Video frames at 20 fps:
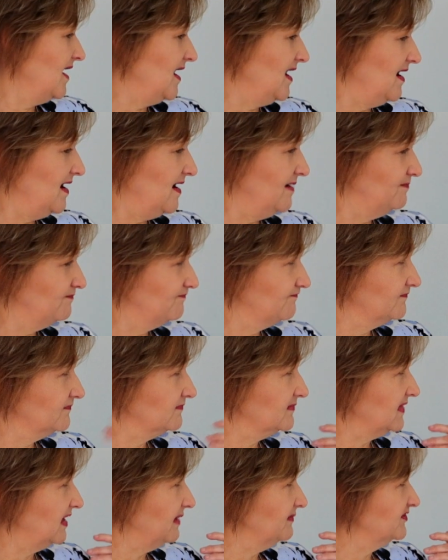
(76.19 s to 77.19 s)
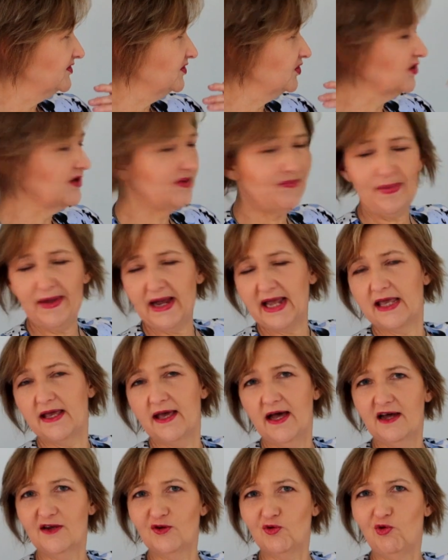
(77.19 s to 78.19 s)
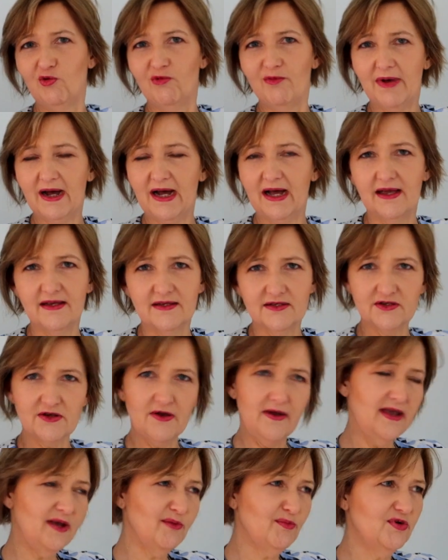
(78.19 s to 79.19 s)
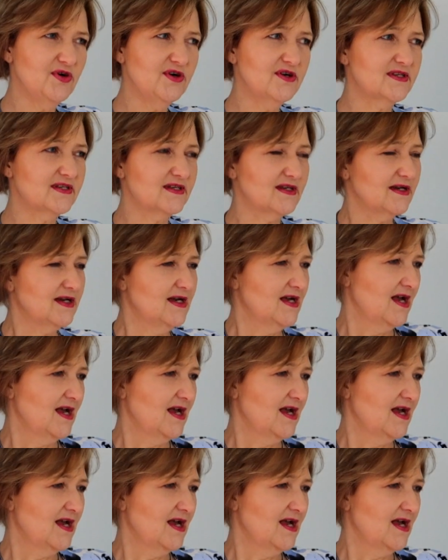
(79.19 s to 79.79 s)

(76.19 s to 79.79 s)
I've started packing out all my sewing books.